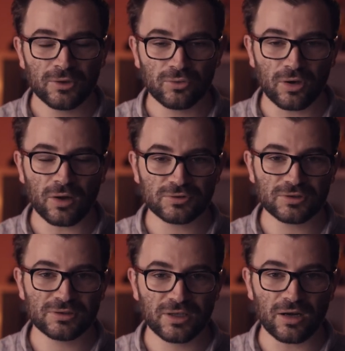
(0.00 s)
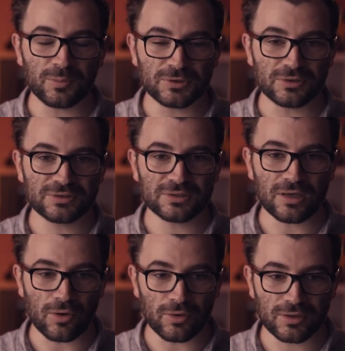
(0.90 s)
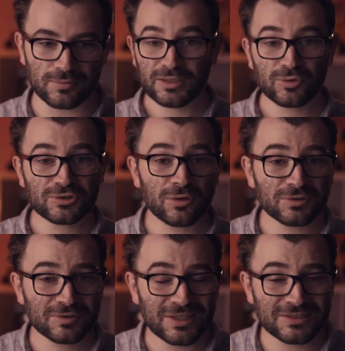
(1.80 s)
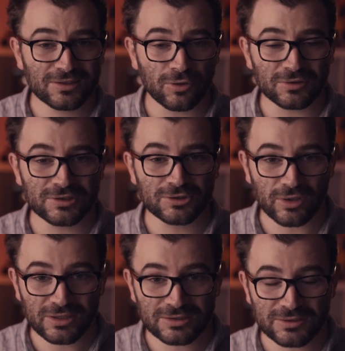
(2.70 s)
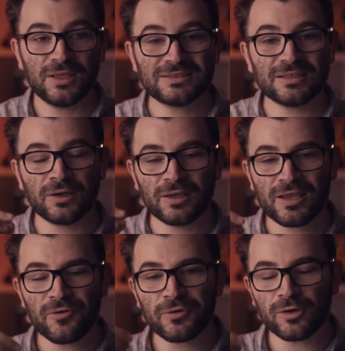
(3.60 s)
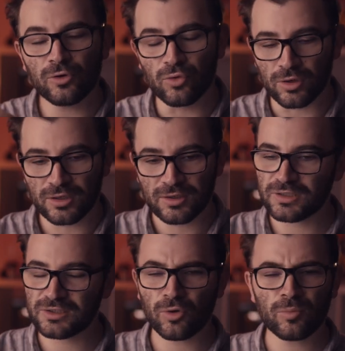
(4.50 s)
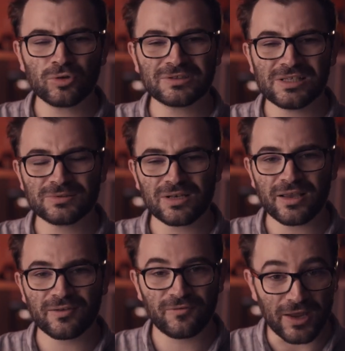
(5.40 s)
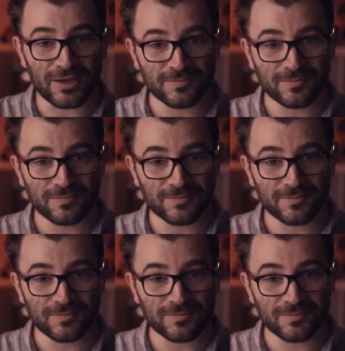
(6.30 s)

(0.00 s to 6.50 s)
to 100 kilometers an hour. It was also tested on the streets. It's an eerie look. It almost seems like fake.